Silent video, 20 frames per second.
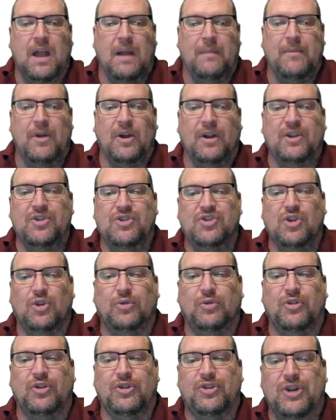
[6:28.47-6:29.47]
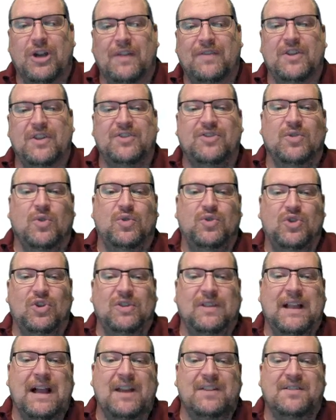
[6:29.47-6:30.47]
American children are taught that social
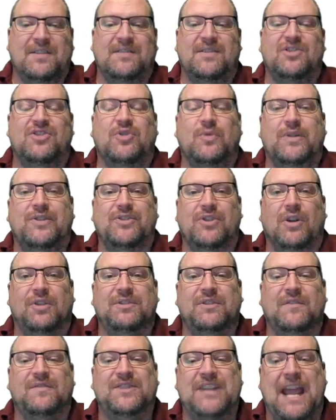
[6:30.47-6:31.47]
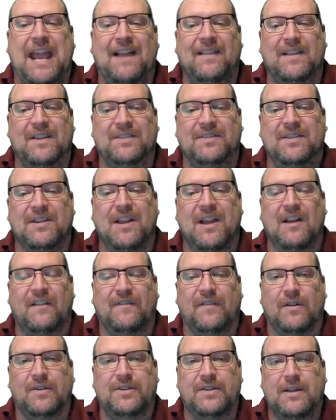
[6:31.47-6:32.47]
classes is the result of talent and
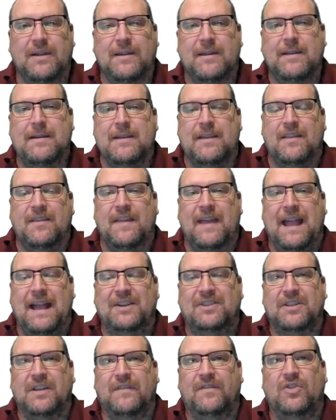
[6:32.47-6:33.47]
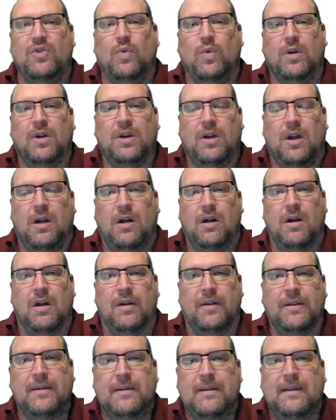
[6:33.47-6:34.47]
effort, that if you work
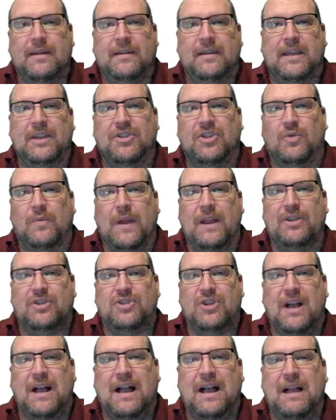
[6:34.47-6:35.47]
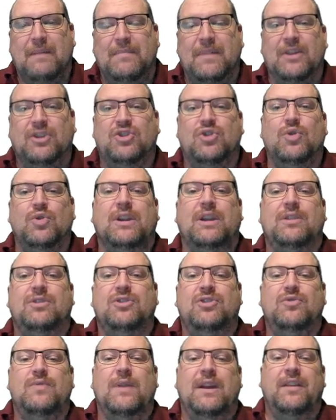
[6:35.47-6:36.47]
hard, get the right job, that you
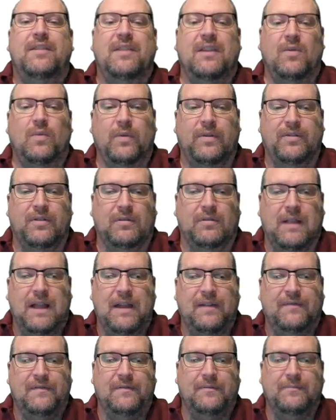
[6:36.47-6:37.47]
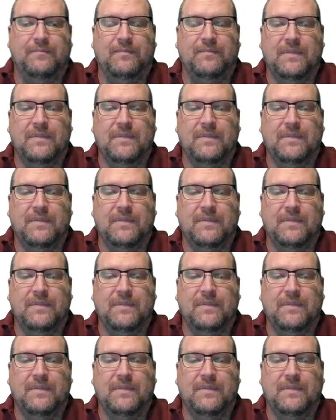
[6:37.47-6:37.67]
can do anything with your life.